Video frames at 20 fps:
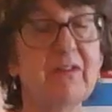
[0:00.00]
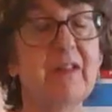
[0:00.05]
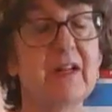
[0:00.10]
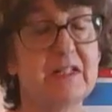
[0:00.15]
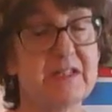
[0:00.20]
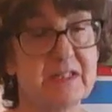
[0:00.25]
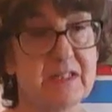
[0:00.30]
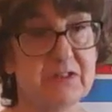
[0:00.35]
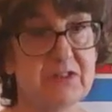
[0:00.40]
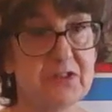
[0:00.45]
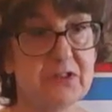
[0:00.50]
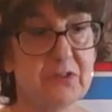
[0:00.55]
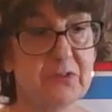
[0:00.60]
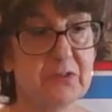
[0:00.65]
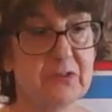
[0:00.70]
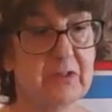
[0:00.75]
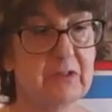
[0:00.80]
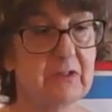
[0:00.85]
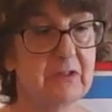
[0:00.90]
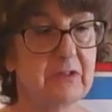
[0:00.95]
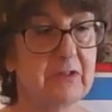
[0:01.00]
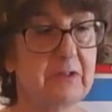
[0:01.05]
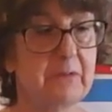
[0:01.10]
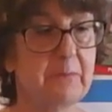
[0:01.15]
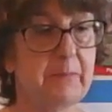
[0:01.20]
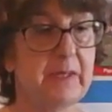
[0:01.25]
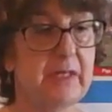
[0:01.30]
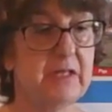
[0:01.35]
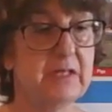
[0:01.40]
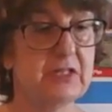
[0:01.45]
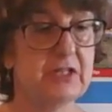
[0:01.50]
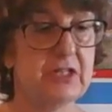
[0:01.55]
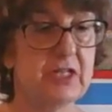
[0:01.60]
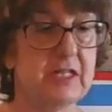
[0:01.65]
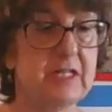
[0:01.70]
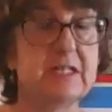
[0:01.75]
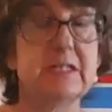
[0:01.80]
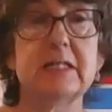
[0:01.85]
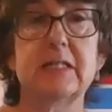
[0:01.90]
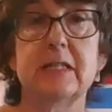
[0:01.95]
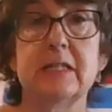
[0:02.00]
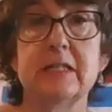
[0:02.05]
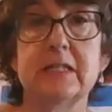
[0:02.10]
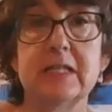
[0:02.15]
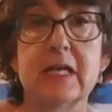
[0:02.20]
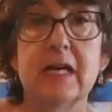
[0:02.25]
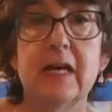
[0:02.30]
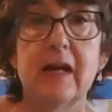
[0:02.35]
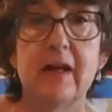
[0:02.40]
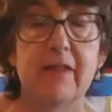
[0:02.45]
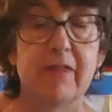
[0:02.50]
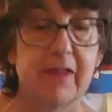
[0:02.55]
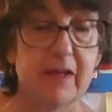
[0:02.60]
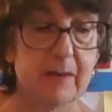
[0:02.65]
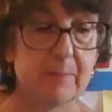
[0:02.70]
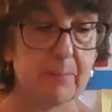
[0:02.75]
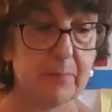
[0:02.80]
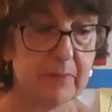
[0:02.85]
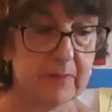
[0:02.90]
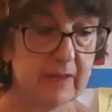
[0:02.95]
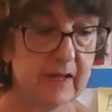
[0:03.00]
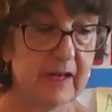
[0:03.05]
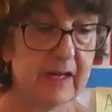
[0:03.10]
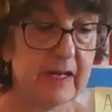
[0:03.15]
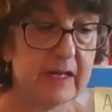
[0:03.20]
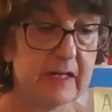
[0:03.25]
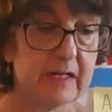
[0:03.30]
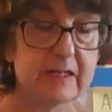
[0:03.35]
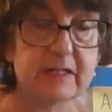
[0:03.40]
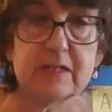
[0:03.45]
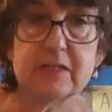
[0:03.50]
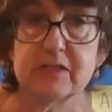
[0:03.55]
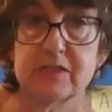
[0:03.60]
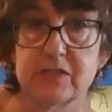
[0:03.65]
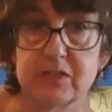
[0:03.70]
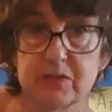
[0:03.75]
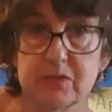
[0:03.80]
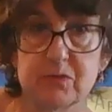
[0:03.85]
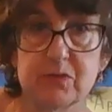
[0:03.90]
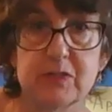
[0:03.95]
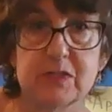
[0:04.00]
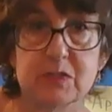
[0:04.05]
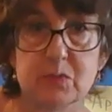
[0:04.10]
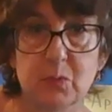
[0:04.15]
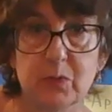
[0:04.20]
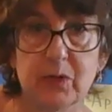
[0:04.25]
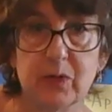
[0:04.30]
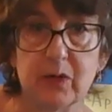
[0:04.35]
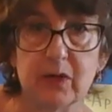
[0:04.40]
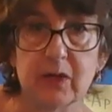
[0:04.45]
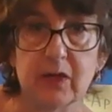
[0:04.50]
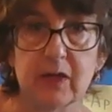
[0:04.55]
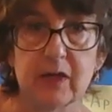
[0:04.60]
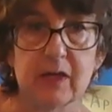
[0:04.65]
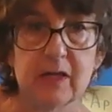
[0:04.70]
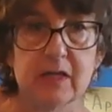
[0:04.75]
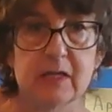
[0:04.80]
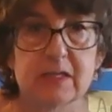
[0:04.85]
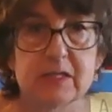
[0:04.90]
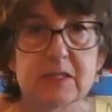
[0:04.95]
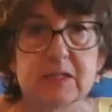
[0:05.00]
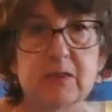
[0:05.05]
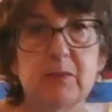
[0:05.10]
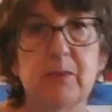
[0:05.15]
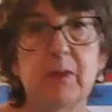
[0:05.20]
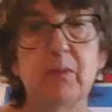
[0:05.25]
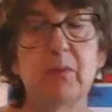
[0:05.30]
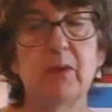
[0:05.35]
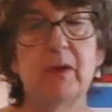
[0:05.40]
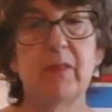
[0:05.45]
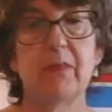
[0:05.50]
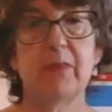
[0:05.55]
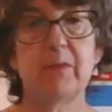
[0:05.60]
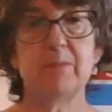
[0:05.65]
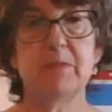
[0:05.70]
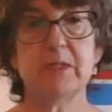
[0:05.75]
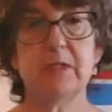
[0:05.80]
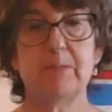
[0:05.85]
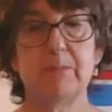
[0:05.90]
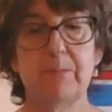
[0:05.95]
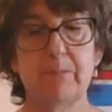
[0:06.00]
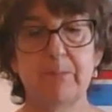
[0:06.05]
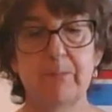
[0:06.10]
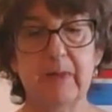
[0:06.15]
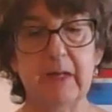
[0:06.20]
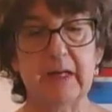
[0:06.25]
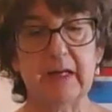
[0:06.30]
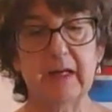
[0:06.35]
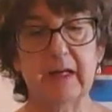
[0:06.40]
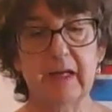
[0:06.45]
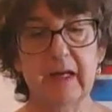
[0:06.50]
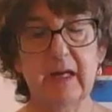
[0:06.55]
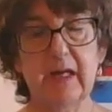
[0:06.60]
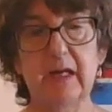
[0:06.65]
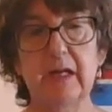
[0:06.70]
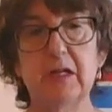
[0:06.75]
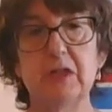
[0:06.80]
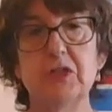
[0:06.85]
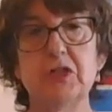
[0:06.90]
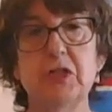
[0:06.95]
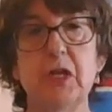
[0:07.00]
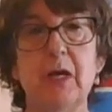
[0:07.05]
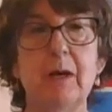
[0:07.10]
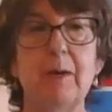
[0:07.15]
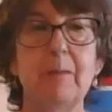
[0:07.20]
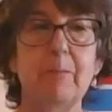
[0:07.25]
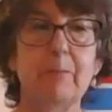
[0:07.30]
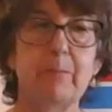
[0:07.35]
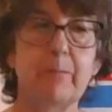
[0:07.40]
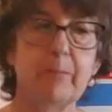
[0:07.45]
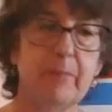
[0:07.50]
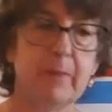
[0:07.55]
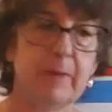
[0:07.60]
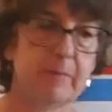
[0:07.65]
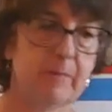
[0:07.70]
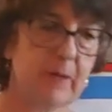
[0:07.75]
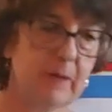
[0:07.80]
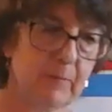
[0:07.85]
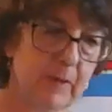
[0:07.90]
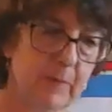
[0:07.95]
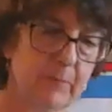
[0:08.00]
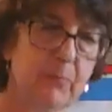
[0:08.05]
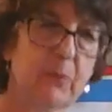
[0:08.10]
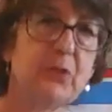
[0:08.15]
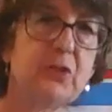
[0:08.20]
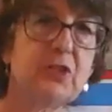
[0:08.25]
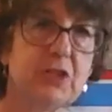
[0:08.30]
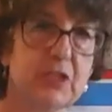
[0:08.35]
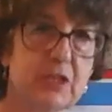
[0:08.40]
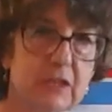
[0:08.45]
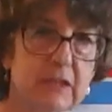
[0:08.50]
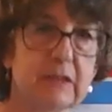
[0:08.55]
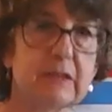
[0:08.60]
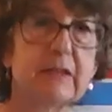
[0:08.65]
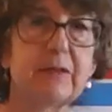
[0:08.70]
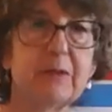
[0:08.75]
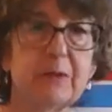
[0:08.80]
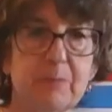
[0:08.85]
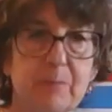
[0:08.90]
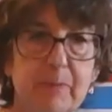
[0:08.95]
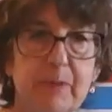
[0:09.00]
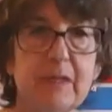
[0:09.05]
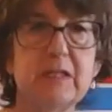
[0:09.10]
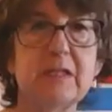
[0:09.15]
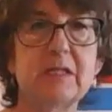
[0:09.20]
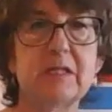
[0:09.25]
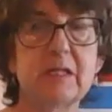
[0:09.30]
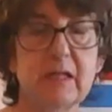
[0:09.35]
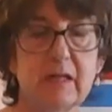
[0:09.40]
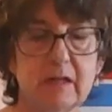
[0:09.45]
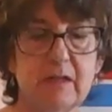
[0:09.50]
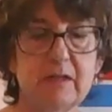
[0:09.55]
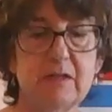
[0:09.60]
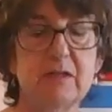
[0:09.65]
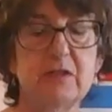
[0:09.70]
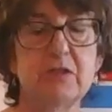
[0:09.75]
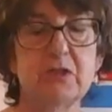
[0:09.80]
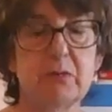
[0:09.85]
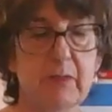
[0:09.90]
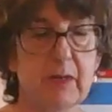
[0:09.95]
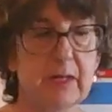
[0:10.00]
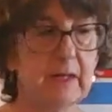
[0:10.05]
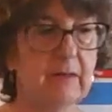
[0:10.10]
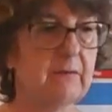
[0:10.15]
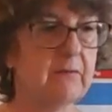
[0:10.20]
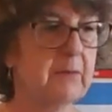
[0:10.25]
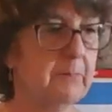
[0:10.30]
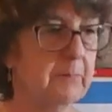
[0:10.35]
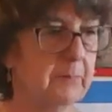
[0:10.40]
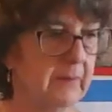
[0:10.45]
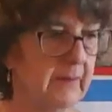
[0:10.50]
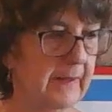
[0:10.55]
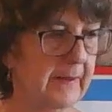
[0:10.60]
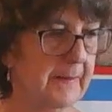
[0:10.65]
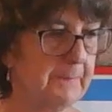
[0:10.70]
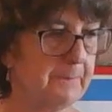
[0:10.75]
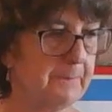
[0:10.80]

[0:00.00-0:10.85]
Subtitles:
That's how children learn. Piaget says that play is children's work. So we want them to engage, but maybe push in a little bit to kind of direct the play.